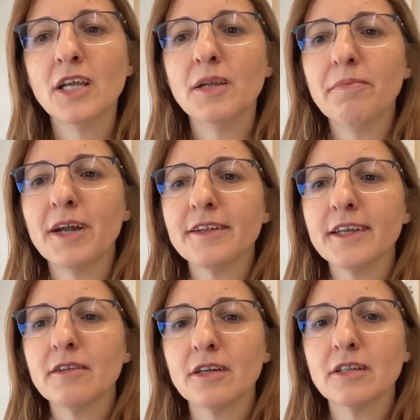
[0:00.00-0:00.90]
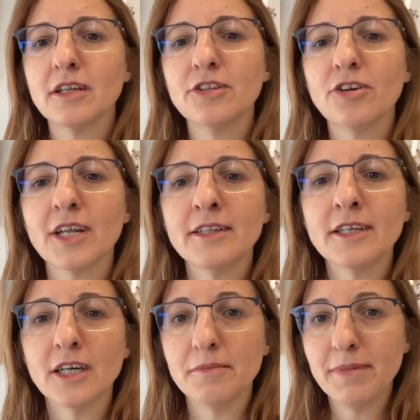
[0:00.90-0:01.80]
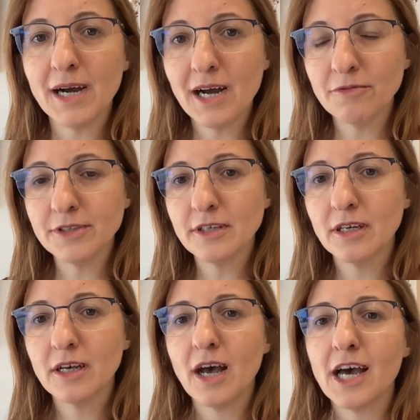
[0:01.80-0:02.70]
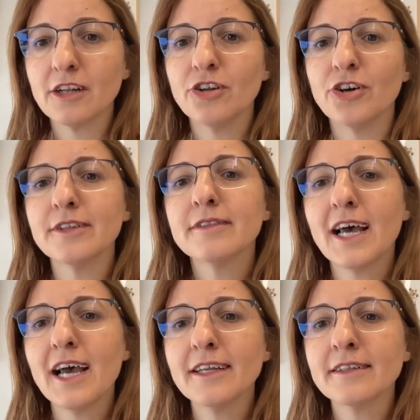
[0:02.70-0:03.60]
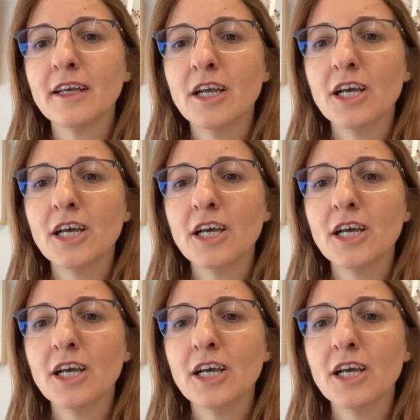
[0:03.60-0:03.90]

in particular the theoretical bounds are not tight